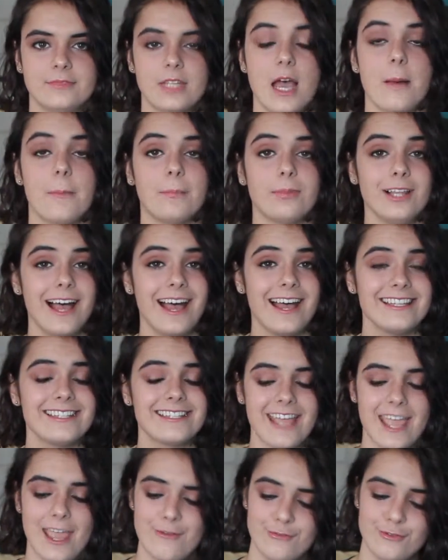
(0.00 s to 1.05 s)

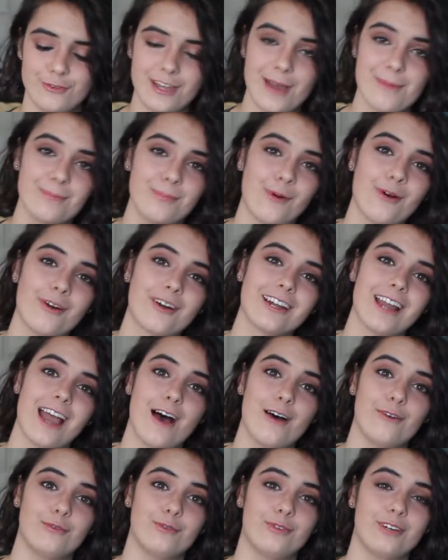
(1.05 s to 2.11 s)
Plus, if you get bored
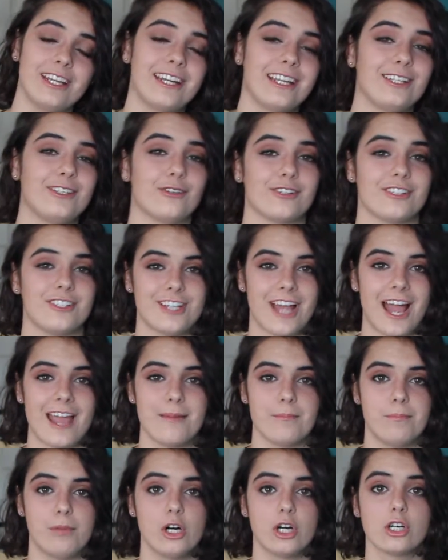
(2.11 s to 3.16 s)
of reading your
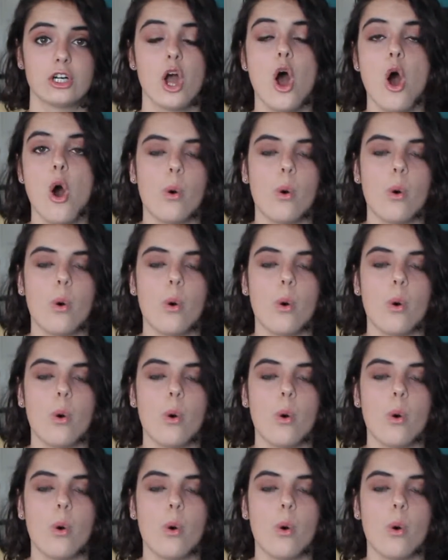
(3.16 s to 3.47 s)
giant book,